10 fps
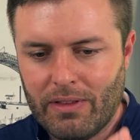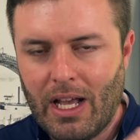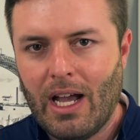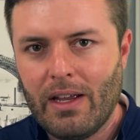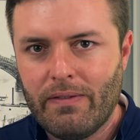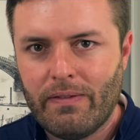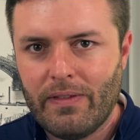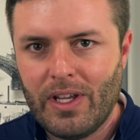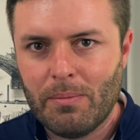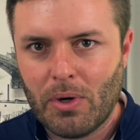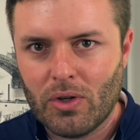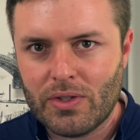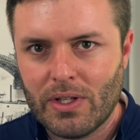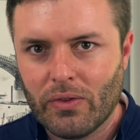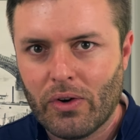live
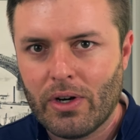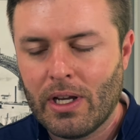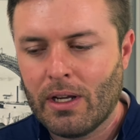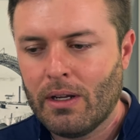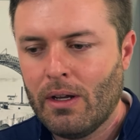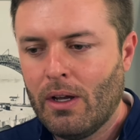in-person learning